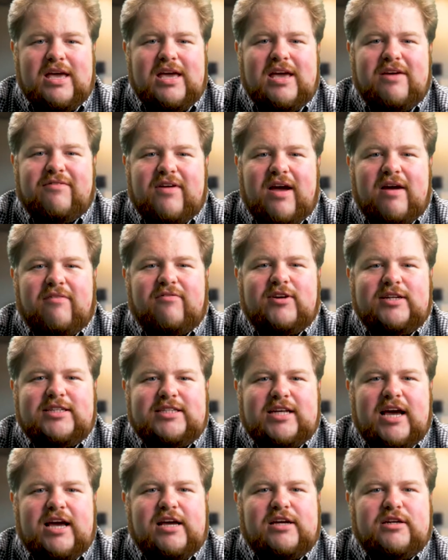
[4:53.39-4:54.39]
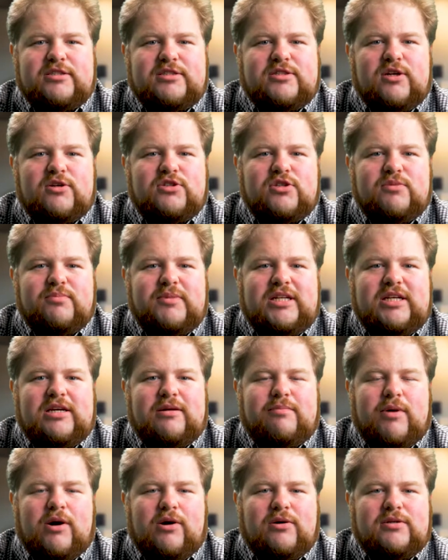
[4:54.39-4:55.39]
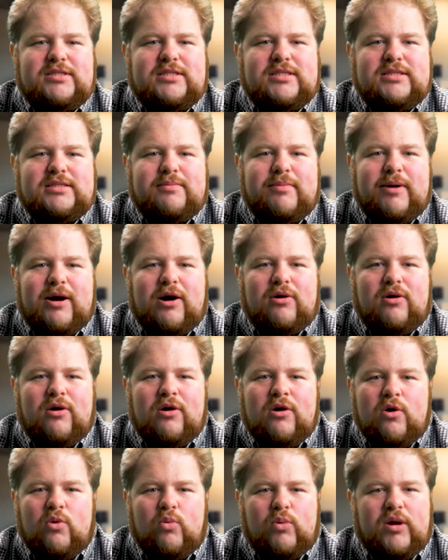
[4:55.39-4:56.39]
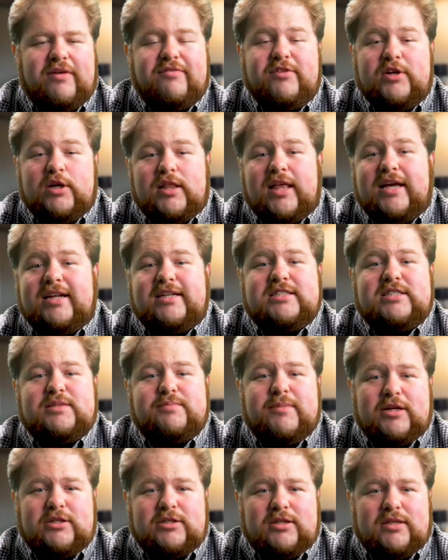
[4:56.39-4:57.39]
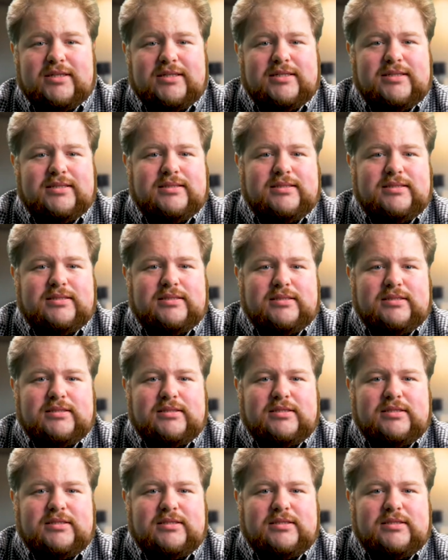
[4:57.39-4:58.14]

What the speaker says: If every day your social media post is about whatever your latest special is,